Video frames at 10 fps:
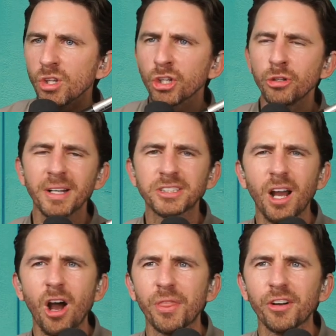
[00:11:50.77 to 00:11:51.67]
you might say,
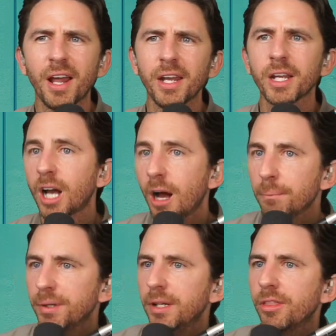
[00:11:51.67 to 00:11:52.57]
oh, they're not in a
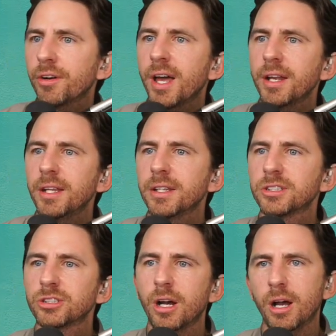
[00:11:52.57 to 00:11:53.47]
company. They're not in
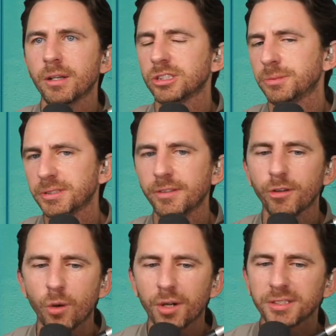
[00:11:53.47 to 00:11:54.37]
this uh, specific
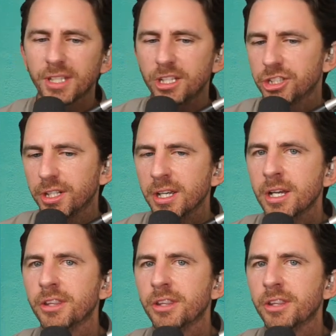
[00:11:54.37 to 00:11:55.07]
organization.